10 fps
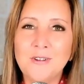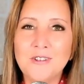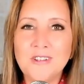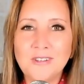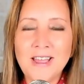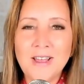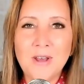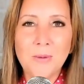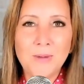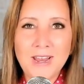She's had
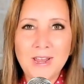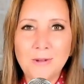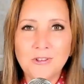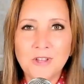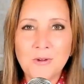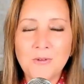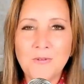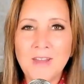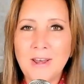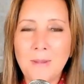a radio show
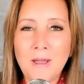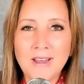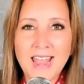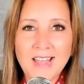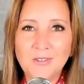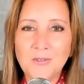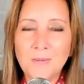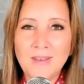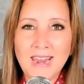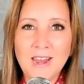and a podcast for
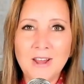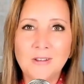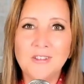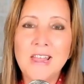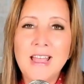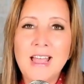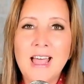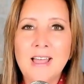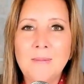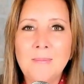many years,
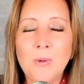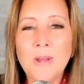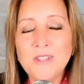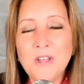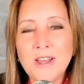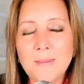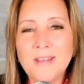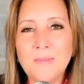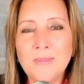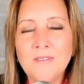but we're going to be talking about
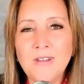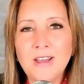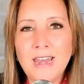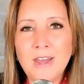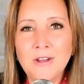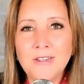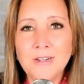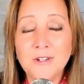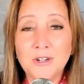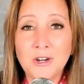something very near and
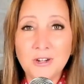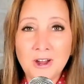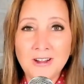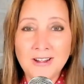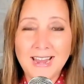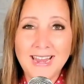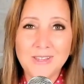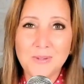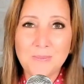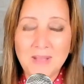dear to her heart
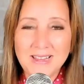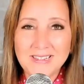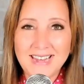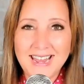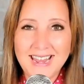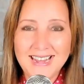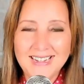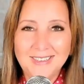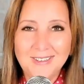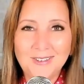and to mine today.
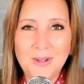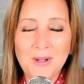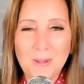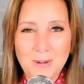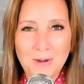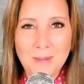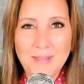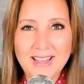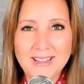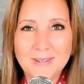So I'll be right back.